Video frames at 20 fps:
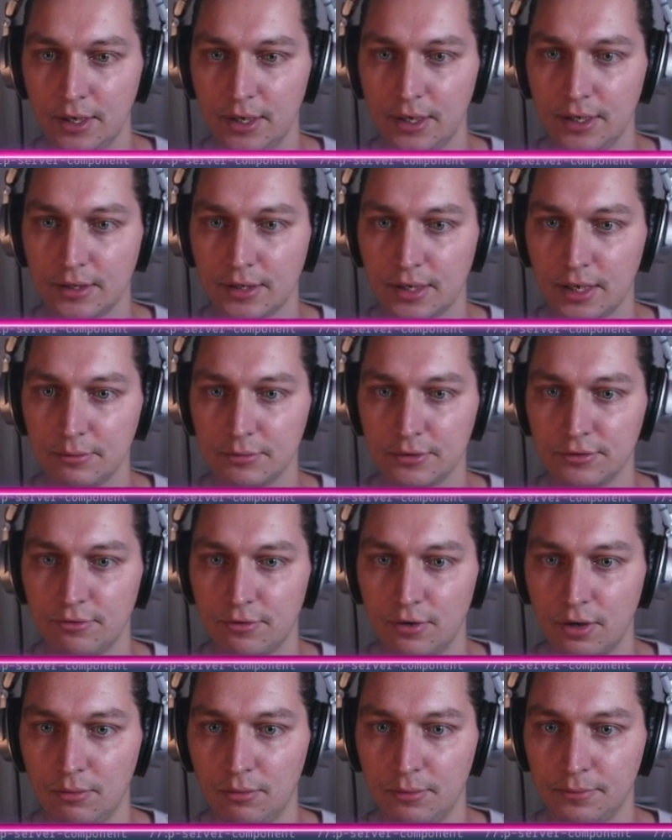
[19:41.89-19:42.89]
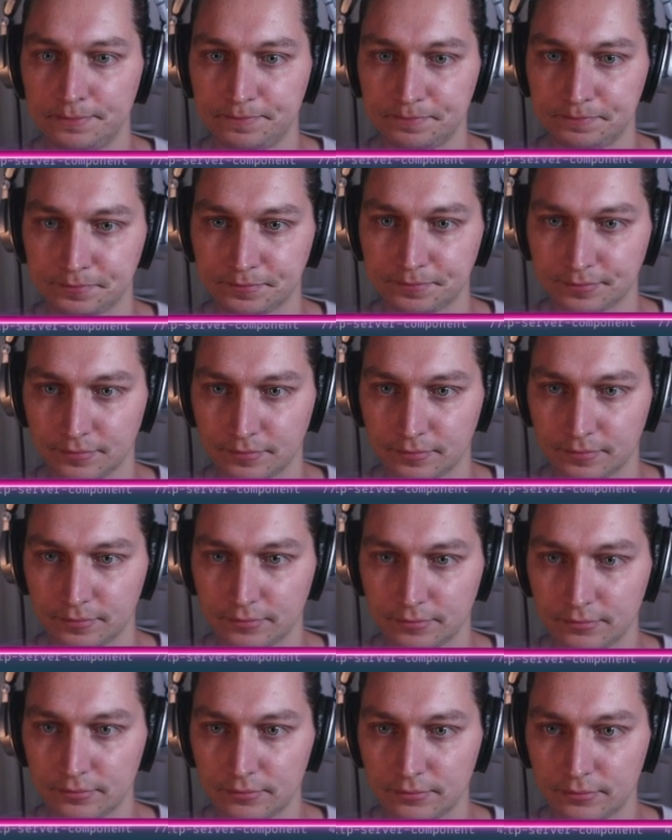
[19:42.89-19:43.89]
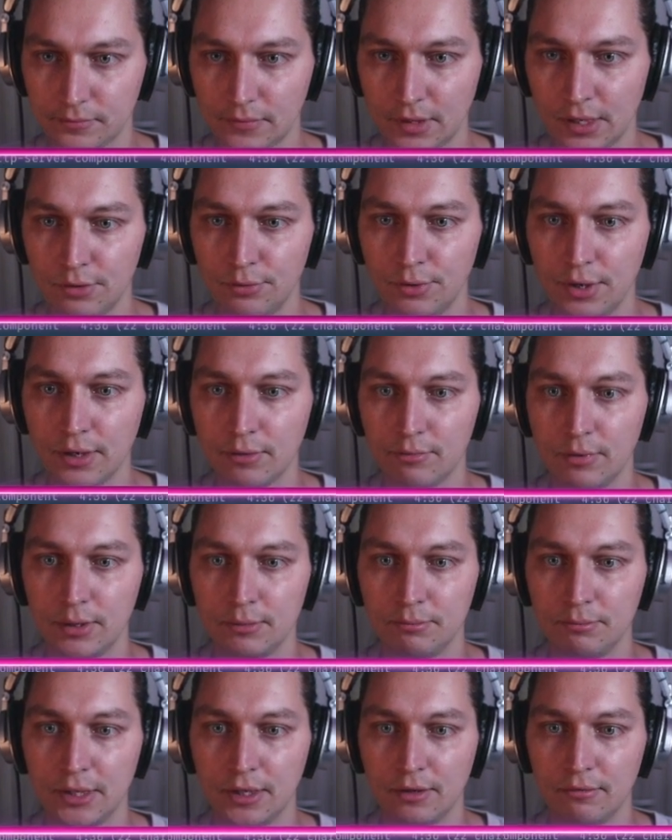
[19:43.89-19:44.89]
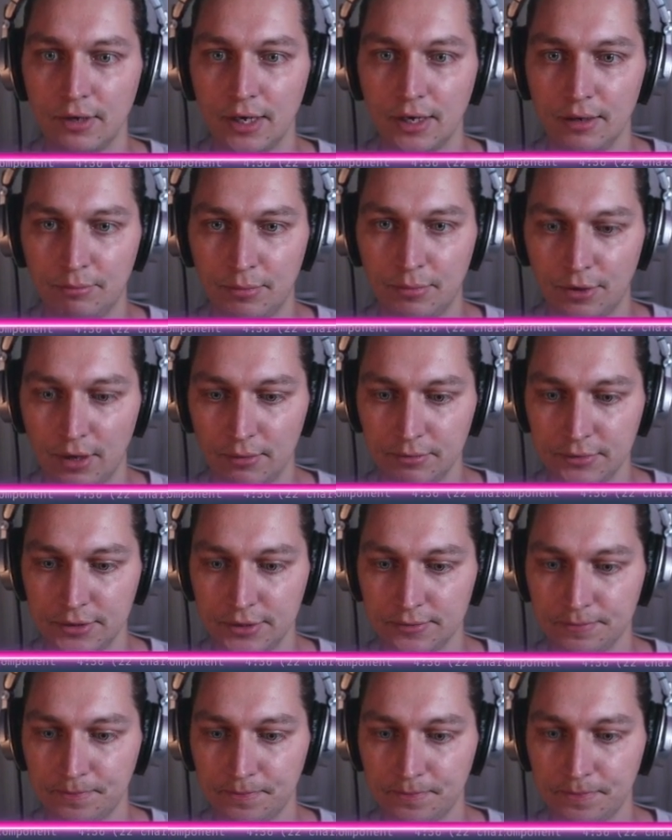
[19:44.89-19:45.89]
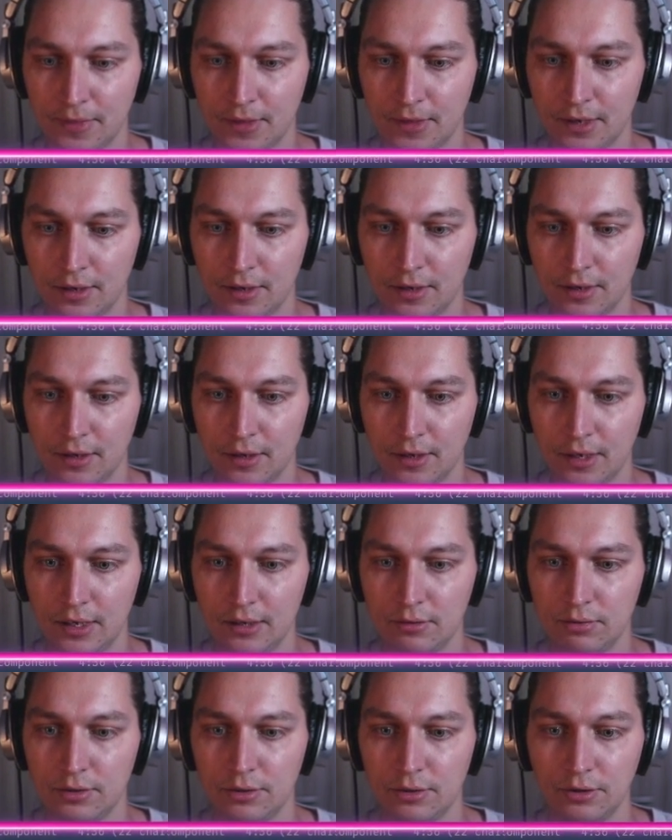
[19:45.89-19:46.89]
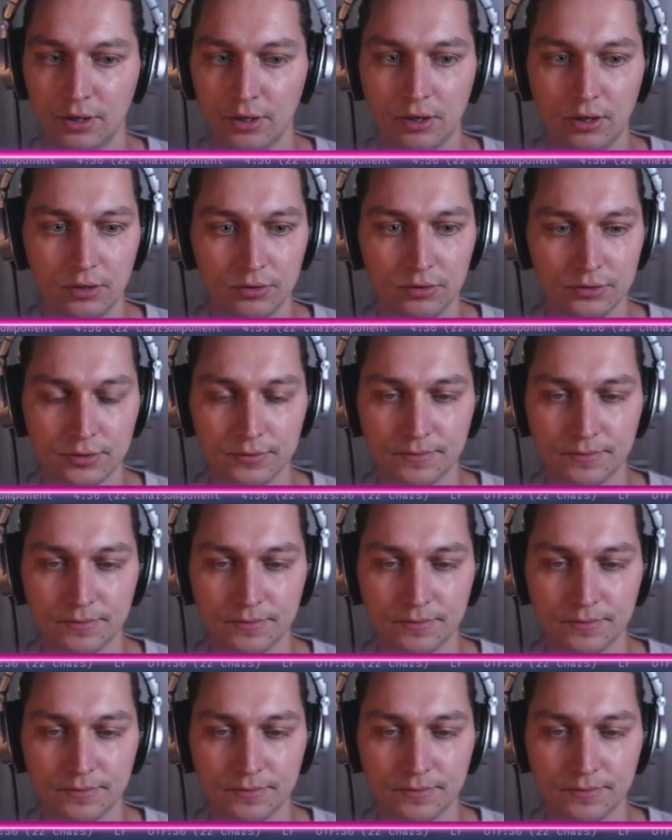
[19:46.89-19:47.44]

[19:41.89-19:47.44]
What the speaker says: It comes from Ring middleware params. If we reload